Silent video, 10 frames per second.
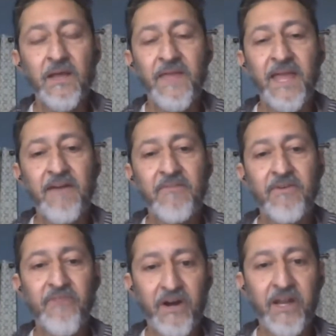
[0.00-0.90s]
they have
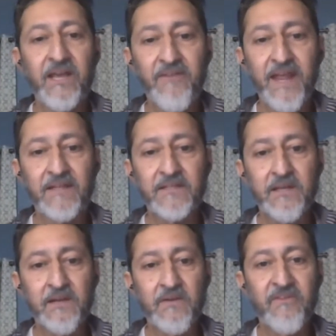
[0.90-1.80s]
very advanced
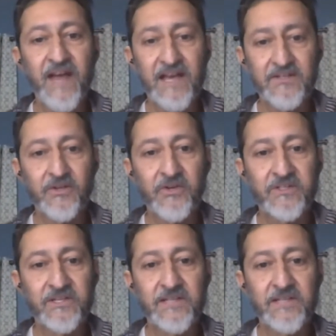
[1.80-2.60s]
vascular disease.